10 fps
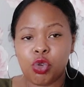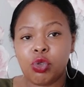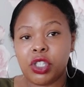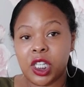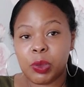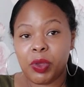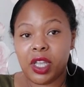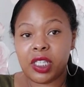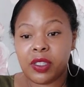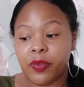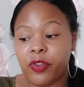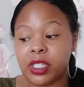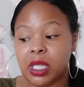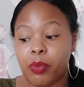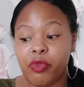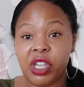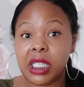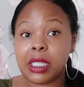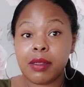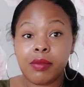drawn to this person for some
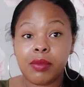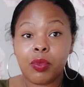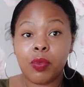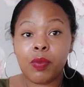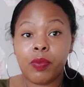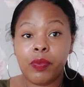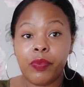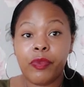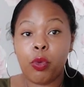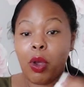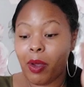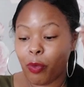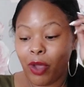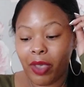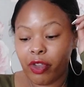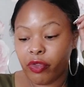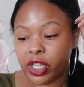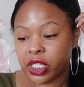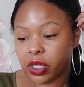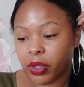reason, for whatever
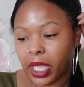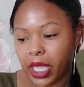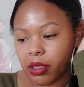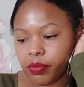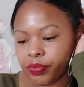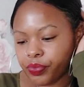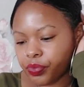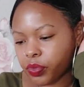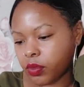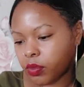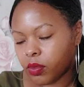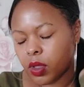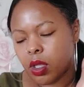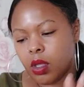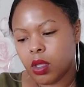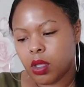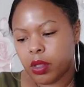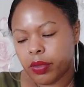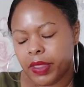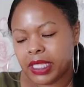reason, okay?
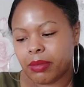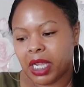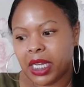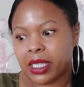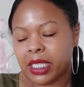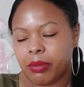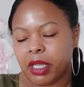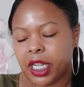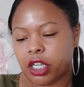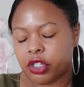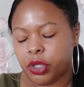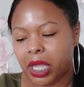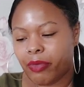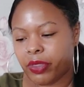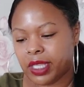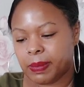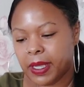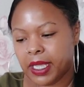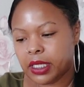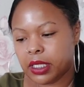There's some kind of deep connection you have with this
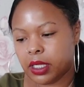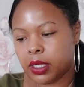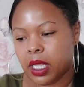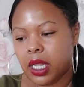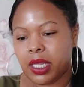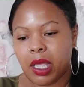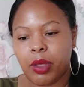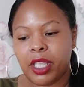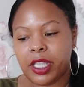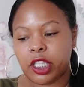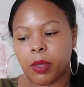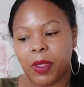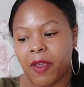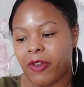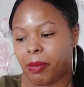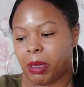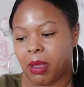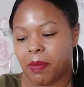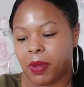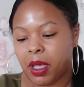person. Now, this could be a family
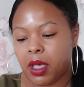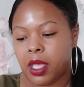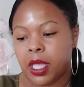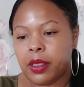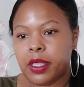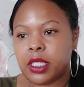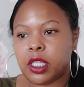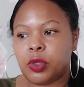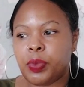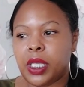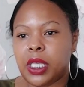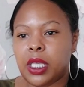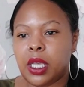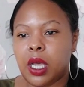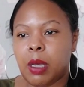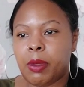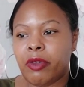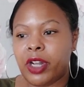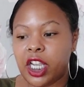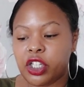member, this could be
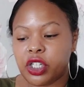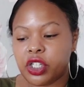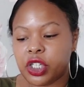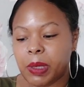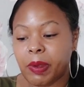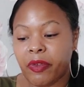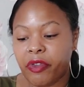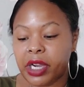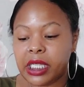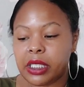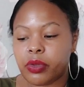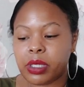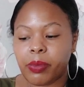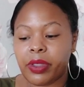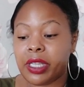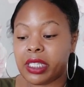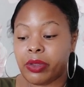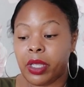a relationship, a friend or something.